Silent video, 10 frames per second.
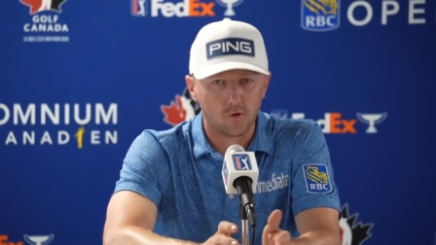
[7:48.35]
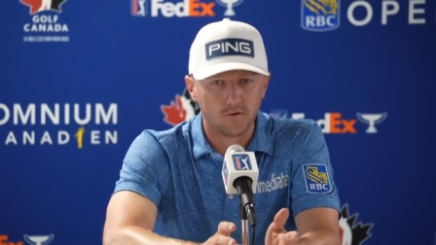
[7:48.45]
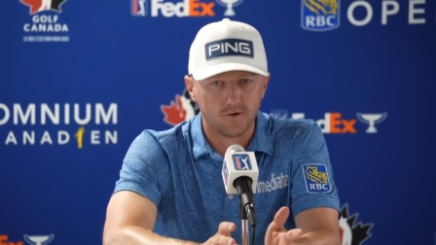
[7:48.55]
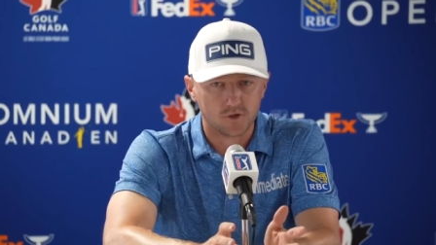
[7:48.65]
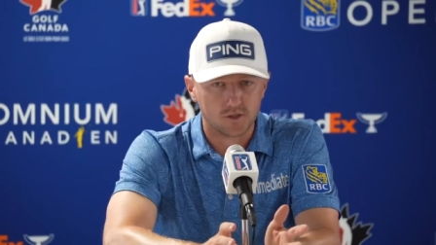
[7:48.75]

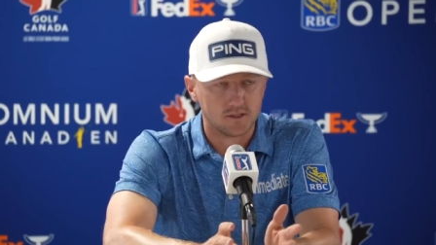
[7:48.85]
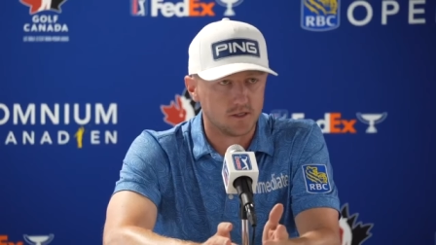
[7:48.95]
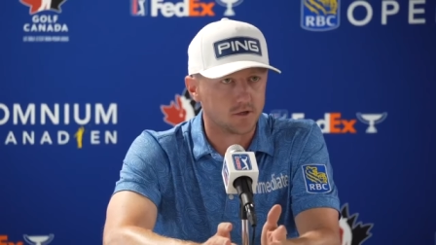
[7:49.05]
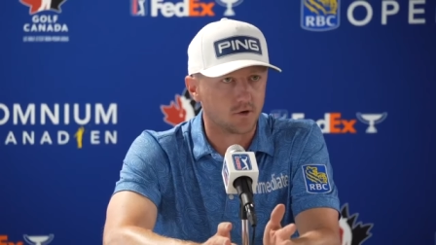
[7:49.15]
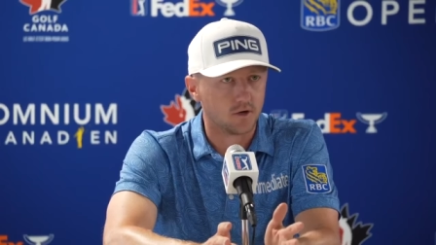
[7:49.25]
efficiency tee
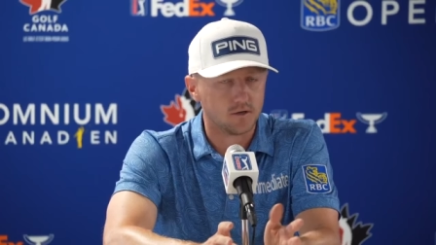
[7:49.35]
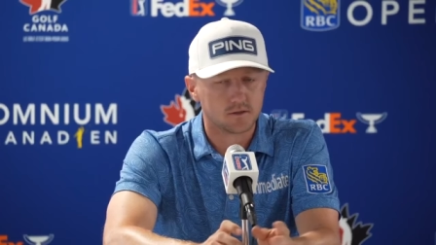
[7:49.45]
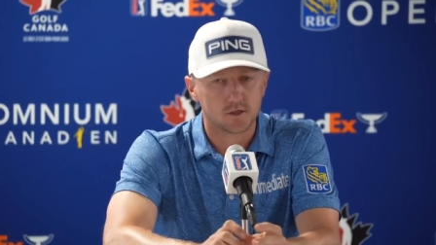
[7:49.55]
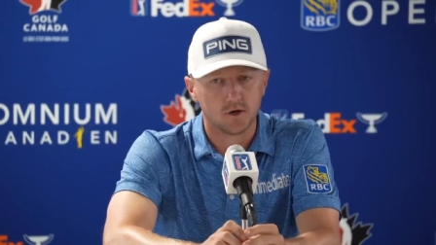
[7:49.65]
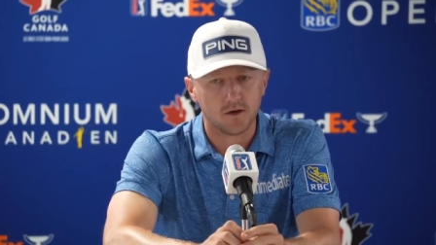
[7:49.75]
to green.
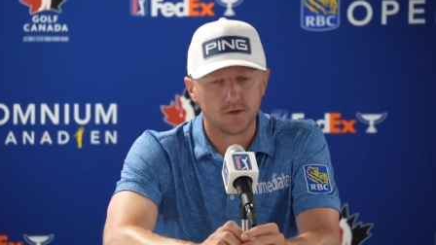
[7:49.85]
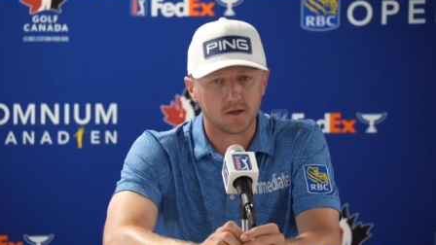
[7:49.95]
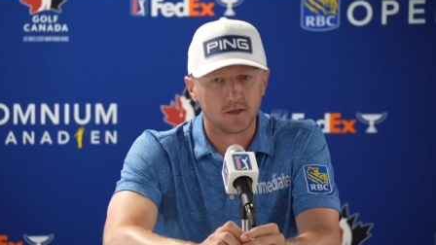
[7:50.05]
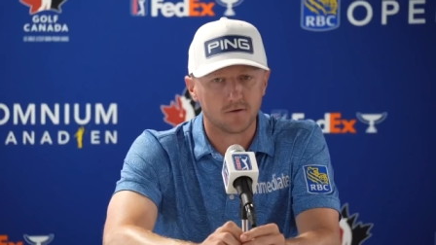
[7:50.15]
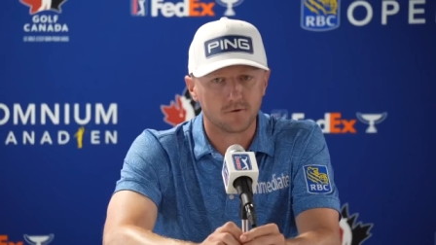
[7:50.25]
So I
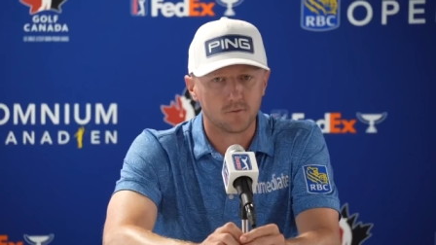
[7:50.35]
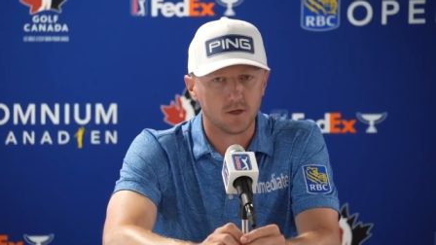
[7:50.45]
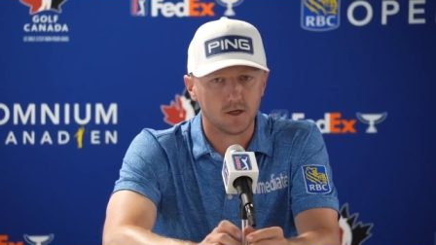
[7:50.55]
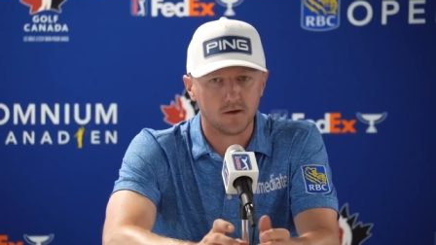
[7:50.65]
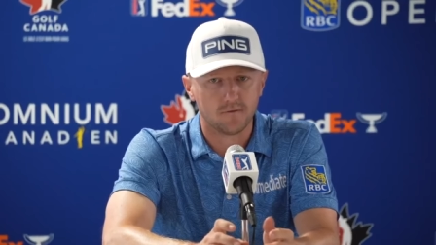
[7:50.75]
think that for
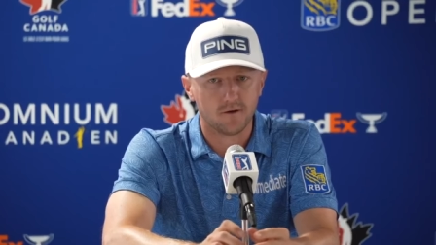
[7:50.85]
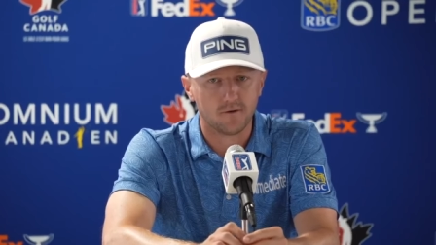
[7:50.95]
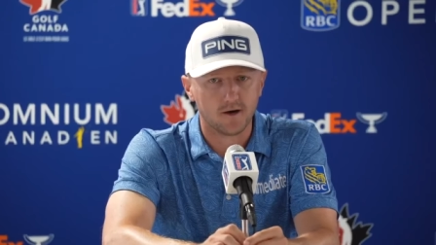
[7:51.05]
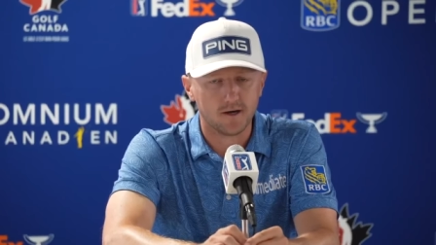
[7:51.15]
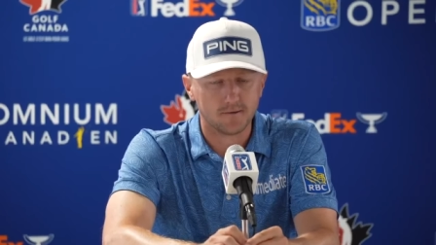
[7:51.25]
me, if
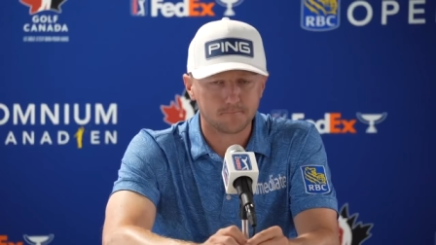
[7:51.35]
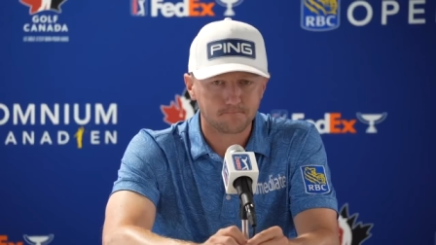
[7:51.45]
I